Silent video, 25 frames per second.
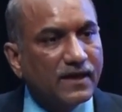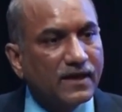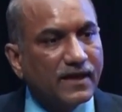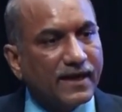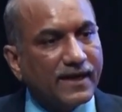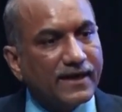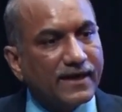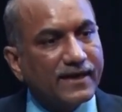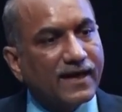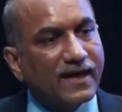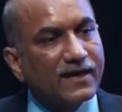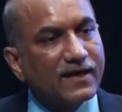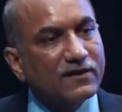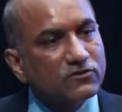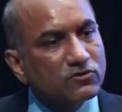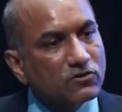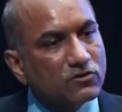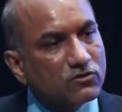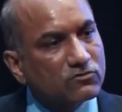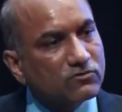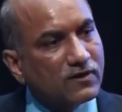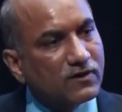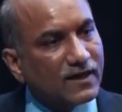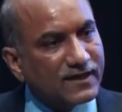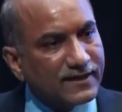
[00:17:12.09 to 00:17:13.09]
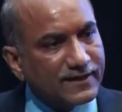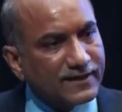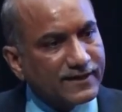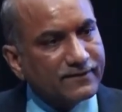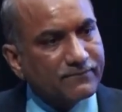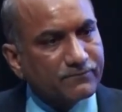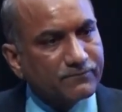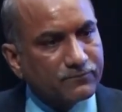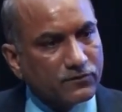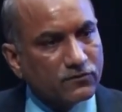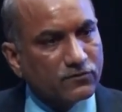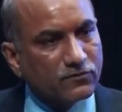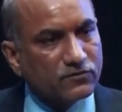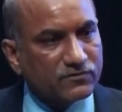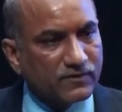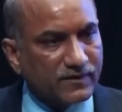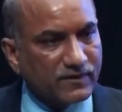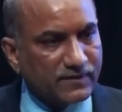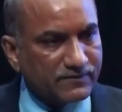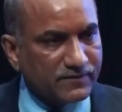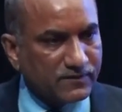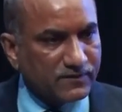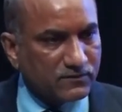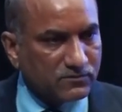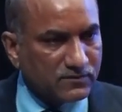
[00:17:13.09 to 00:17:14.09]
And also quality improves
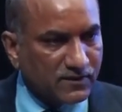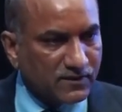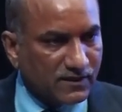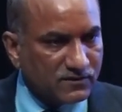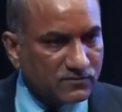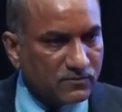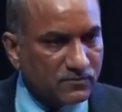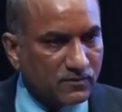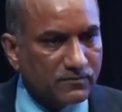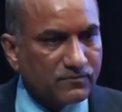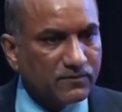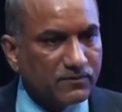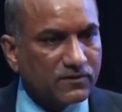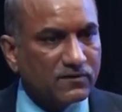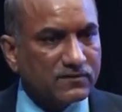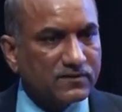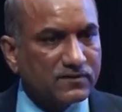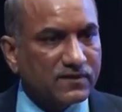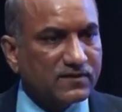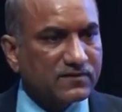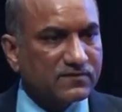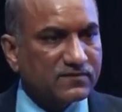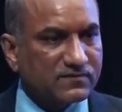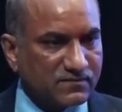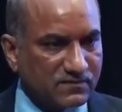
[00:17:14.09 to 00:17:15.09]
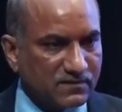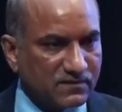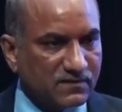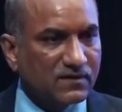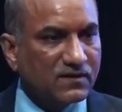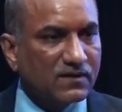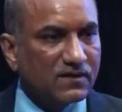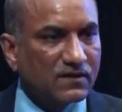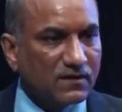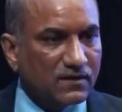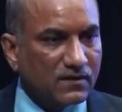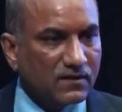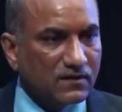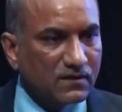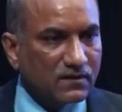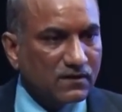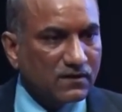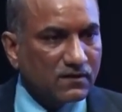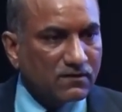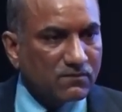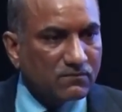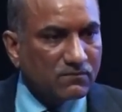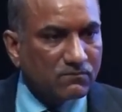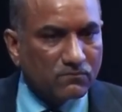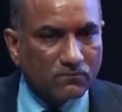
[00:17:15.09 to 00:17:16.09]
when we do the export, because there is
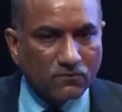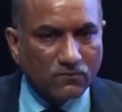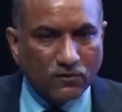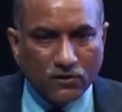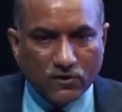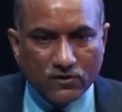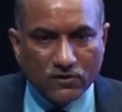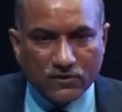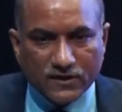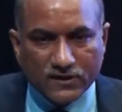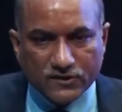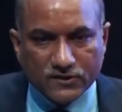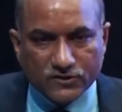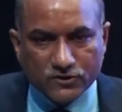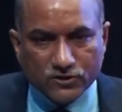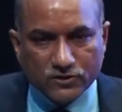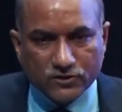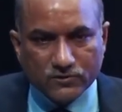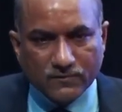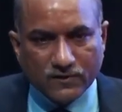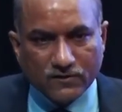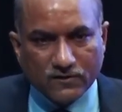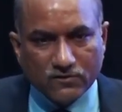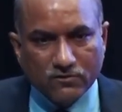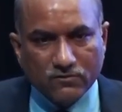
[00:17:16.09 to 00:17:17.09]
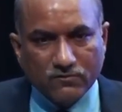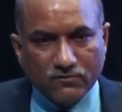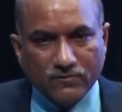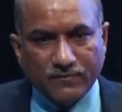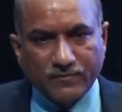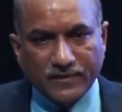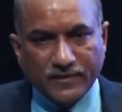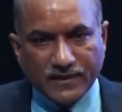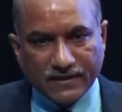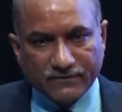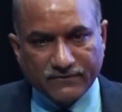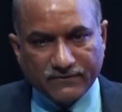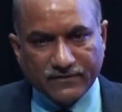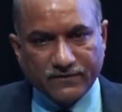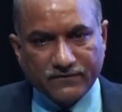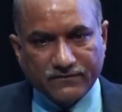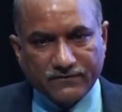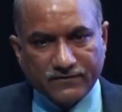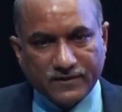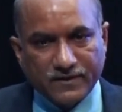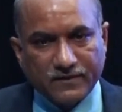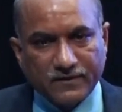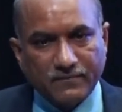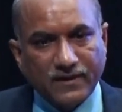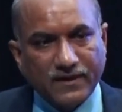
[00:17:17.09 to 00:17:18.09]
more consumer who would be giving
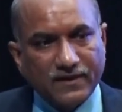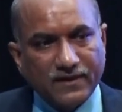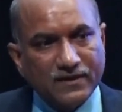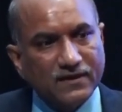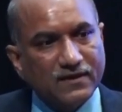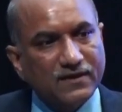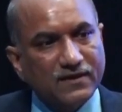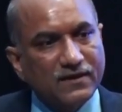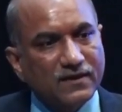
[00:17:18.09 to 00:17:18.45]
feedback.